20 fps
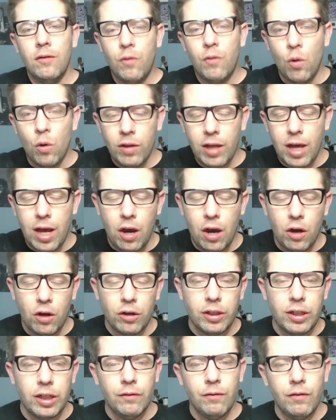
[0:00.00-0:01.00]
for that
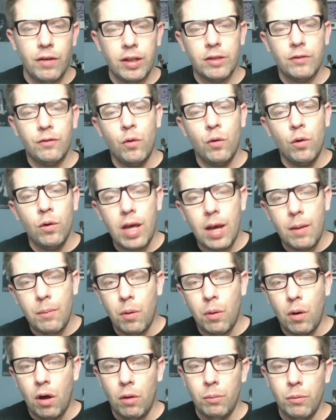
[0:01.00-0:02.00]
hard defense, for that
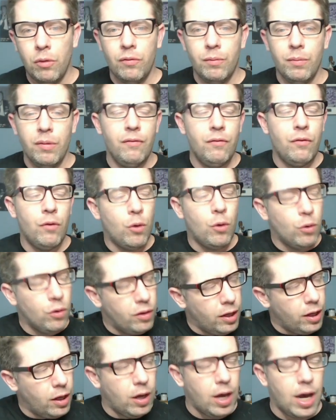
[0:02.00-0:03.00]
ball movement, for
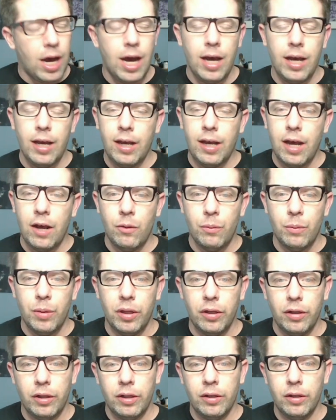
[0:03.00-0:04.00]
the high
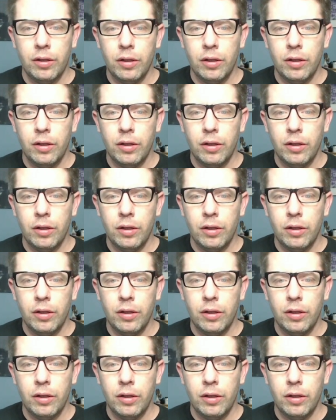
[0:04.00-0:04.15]
accountability.